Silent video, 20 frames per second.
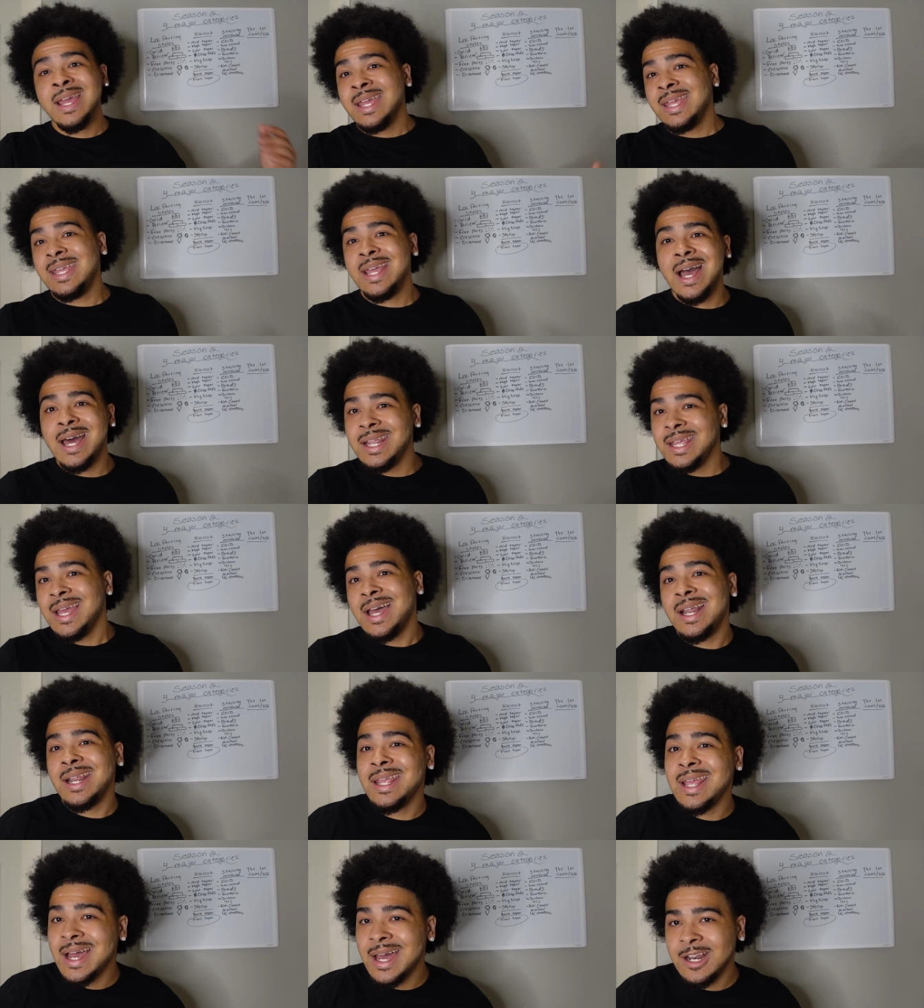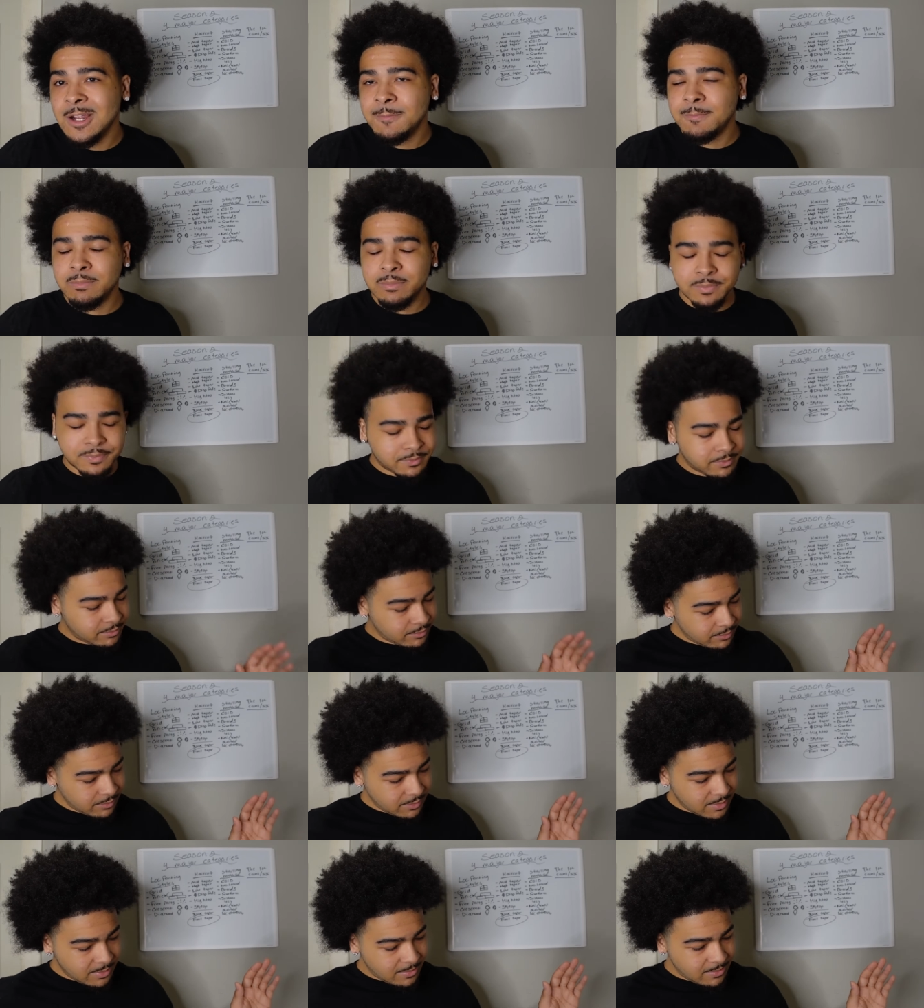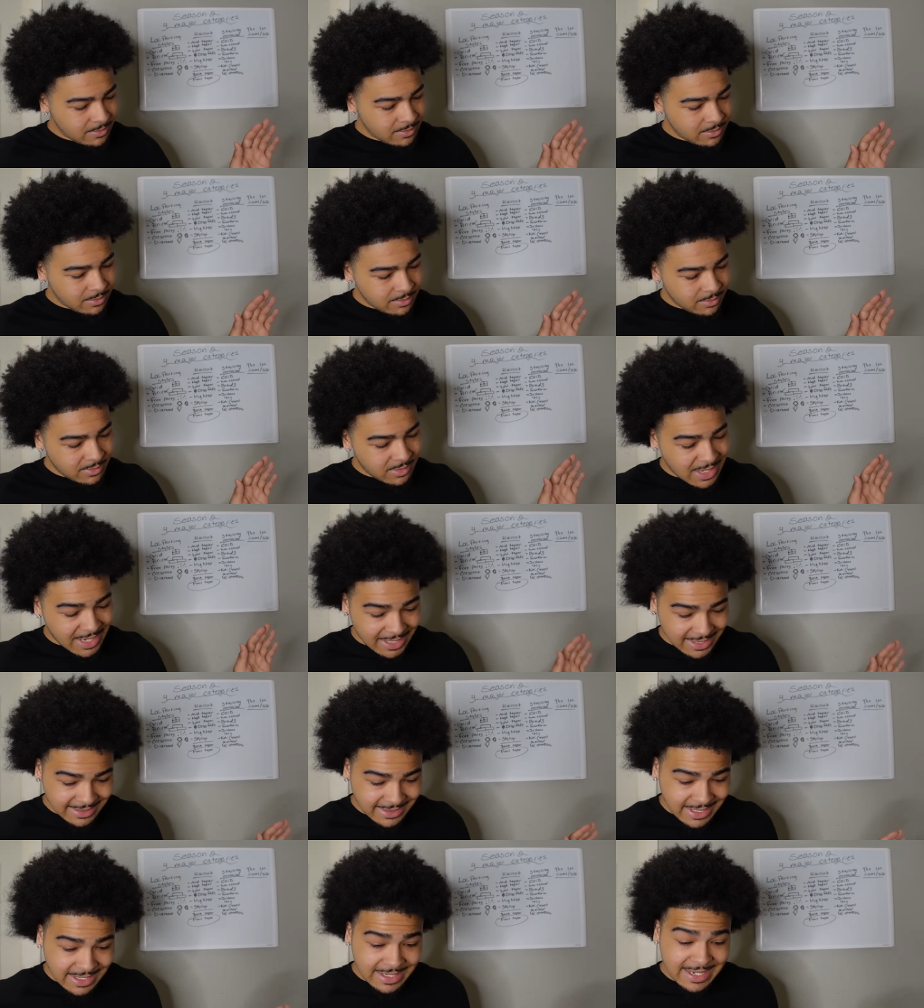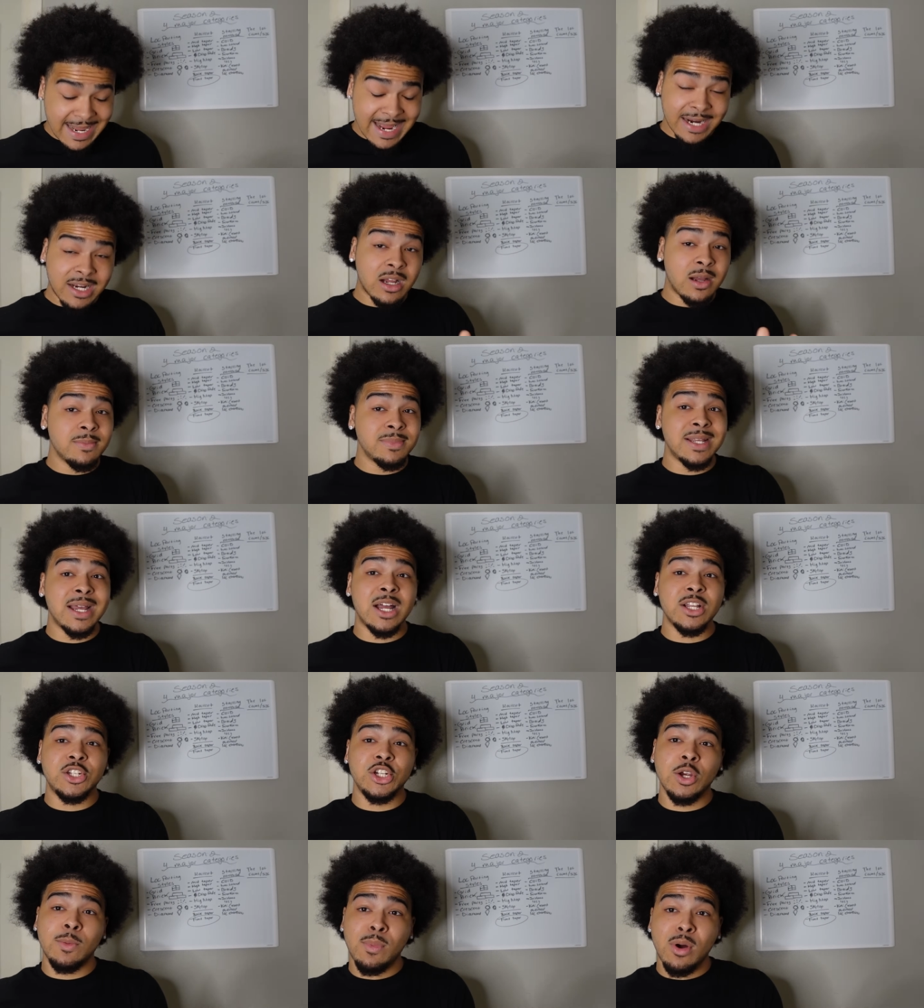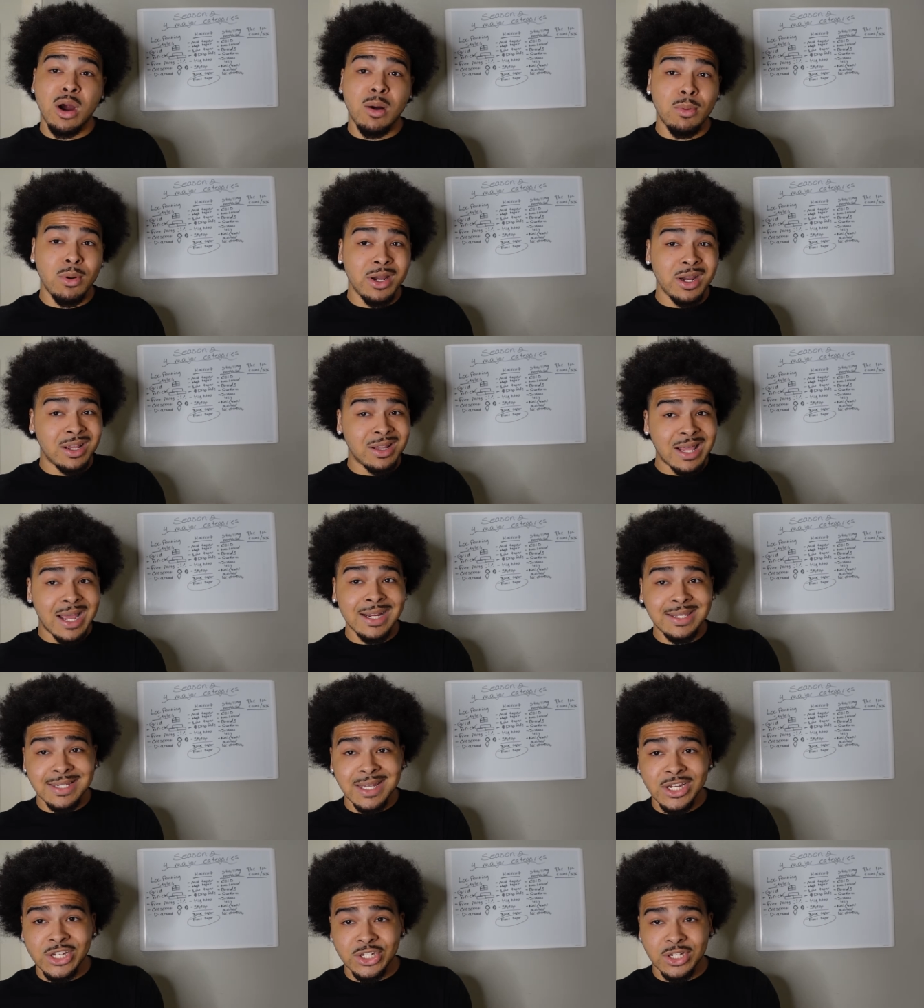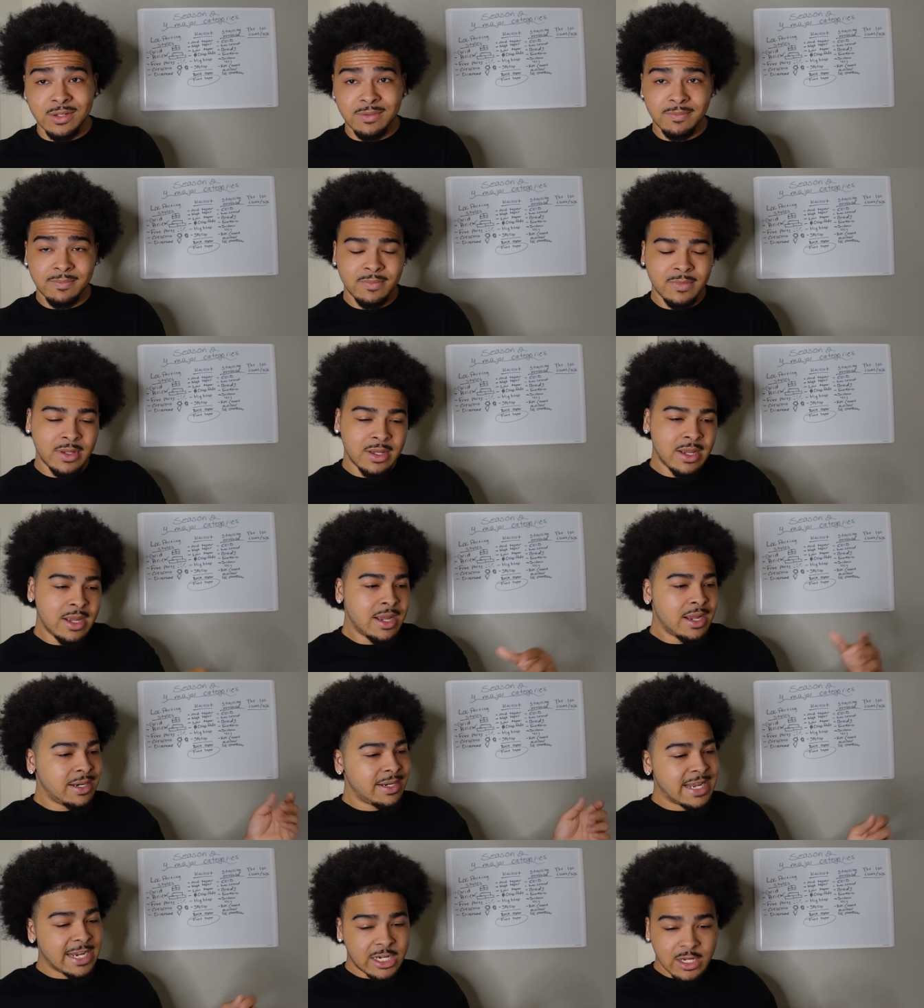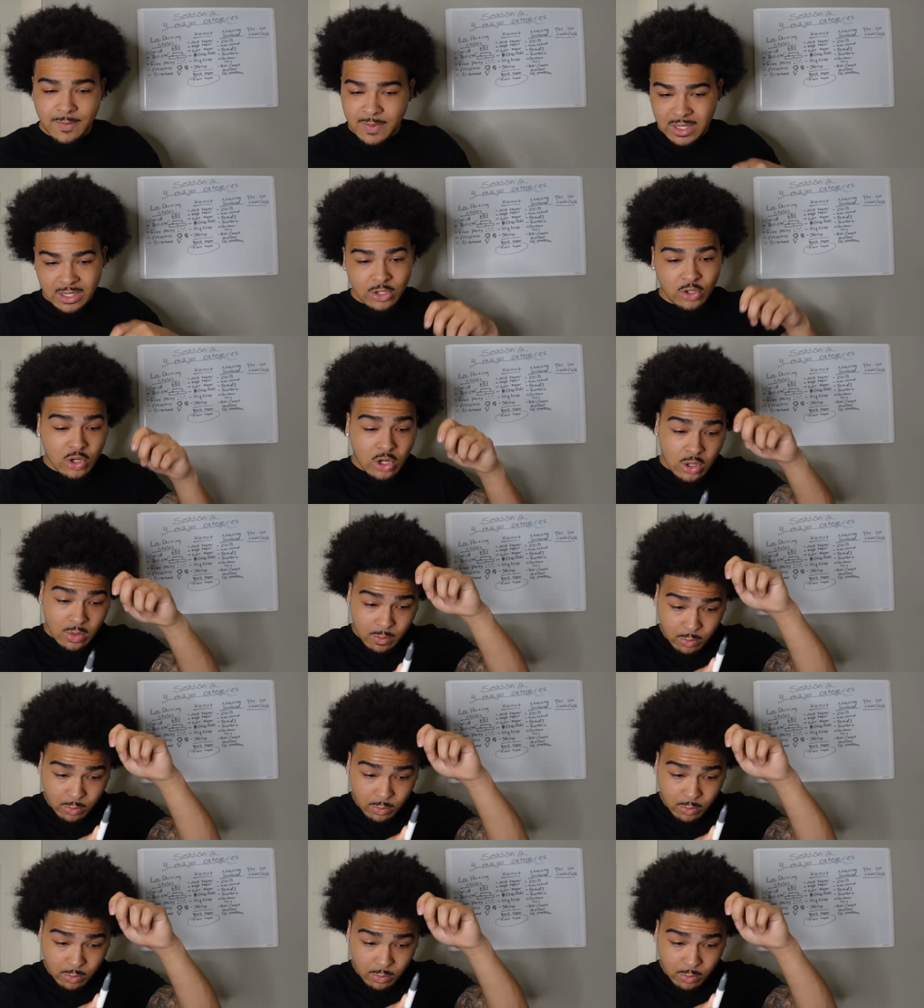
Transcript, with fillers: yada yada yada. Like I said, that comes down to your barber and your loctician. They could be, you know,